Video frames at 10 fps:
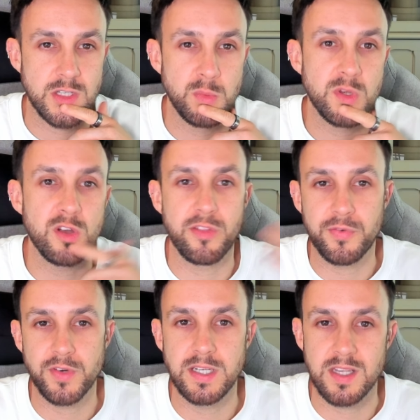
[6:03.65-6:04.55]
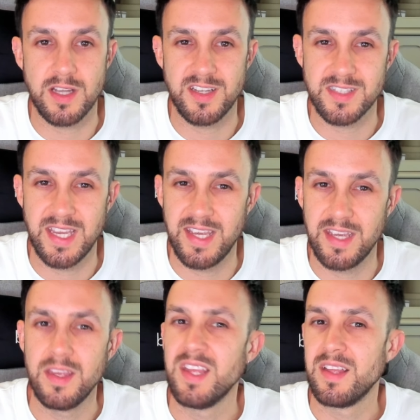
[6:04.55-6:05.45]
So we've got the 3 stars here.
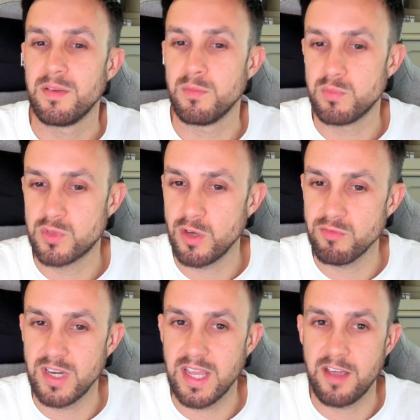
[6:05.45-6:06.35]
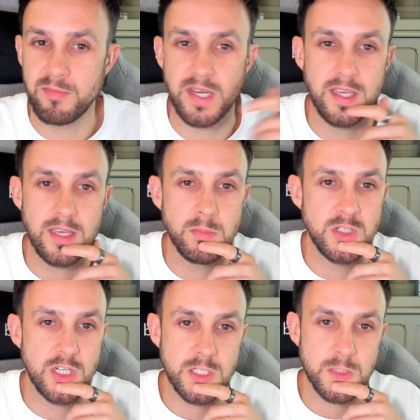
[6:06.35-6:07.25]
Don't really have many
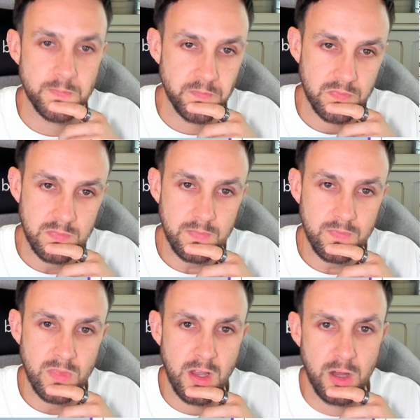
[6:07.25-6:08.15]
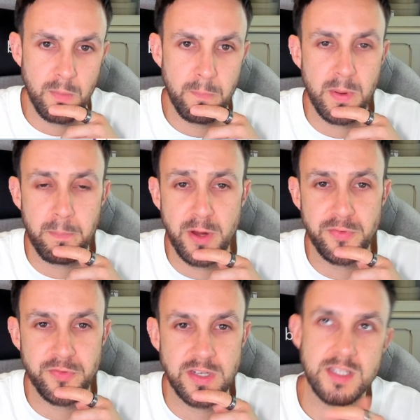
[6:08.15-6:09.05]
images, but both
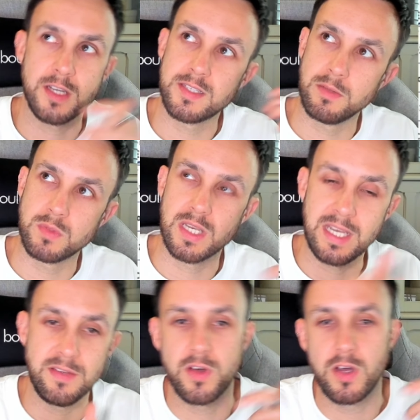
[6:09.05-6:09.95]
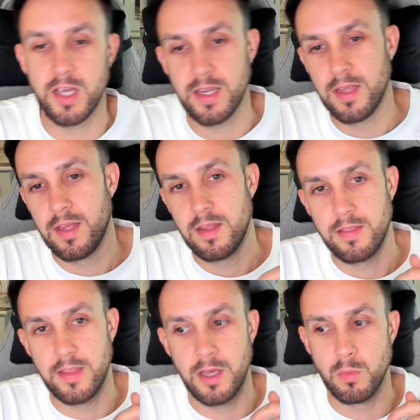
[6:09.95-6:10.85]
3 stars. There was a Levi,
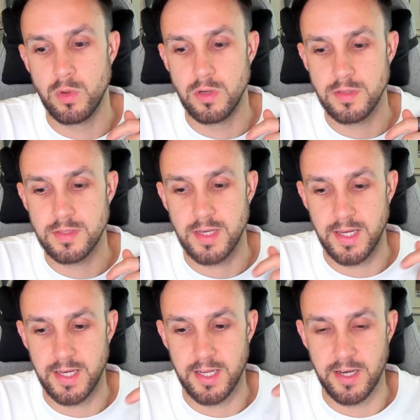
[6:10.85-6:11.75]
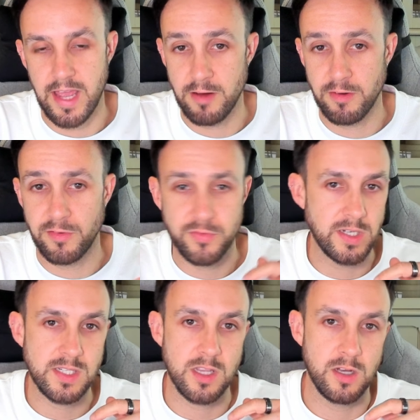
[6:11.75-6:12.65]
there was an Aaron
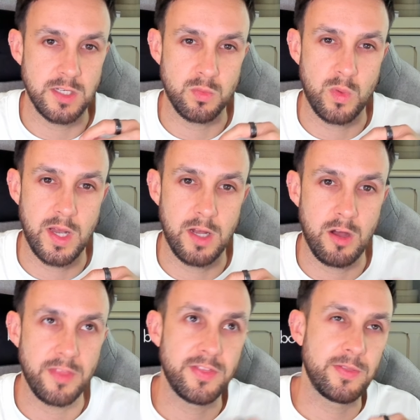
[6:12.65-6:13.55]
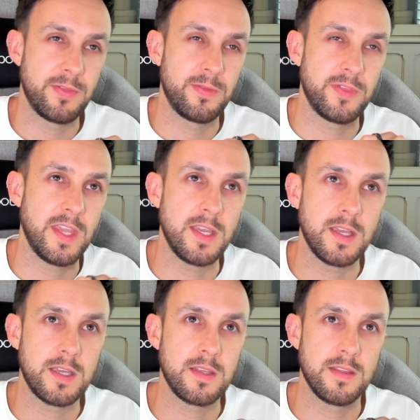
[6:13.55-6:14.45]
3-star as well. I
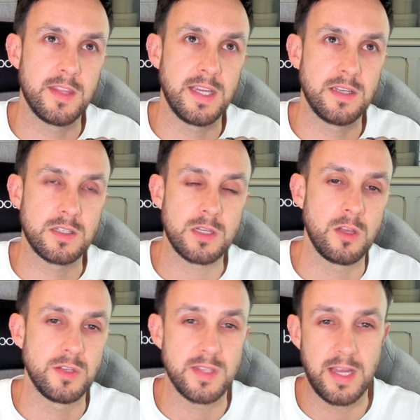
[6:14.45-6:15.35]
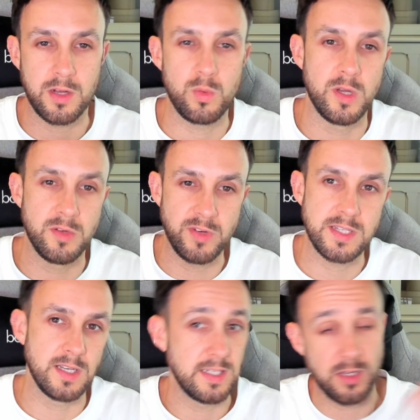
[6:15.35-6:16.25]
think they disclosed that quite
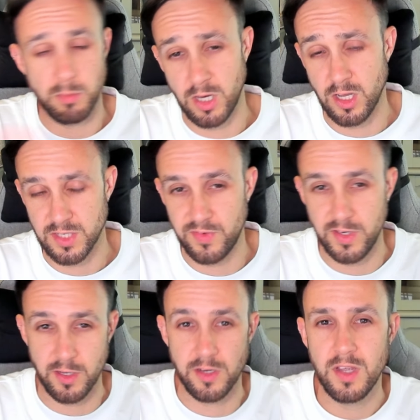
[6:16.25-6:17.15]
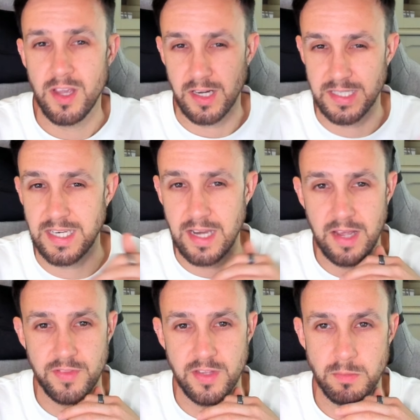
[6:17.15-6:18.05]
recently, so my last video I didn't
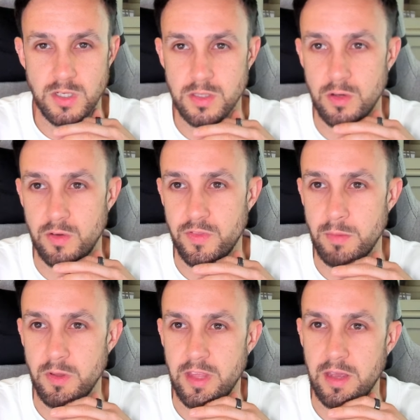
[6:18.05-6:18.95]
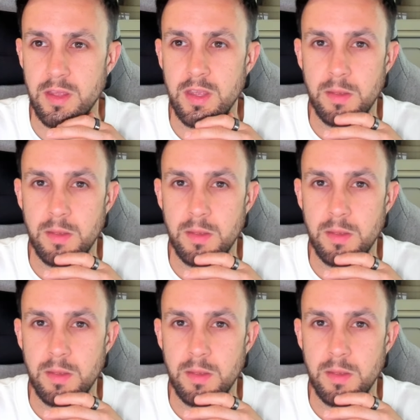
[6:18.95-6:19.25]
have the images of them on there.